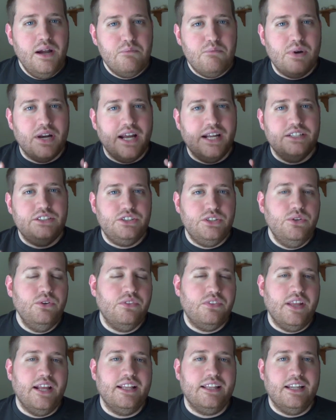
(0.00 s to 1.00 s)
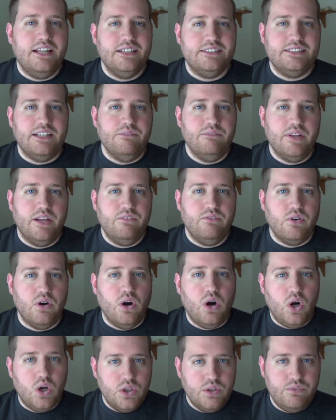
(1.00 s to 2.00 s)
but I do think that it's something for
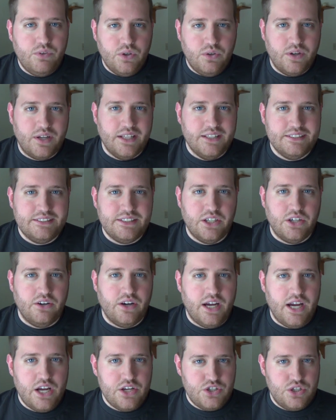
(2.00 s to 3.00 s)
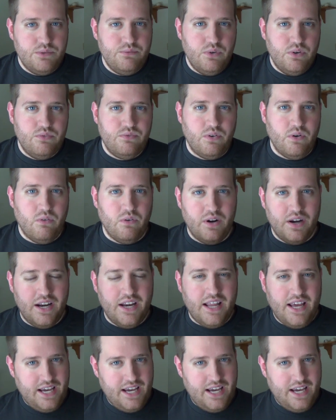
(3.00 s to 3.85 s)
all of you to consider as you move forward and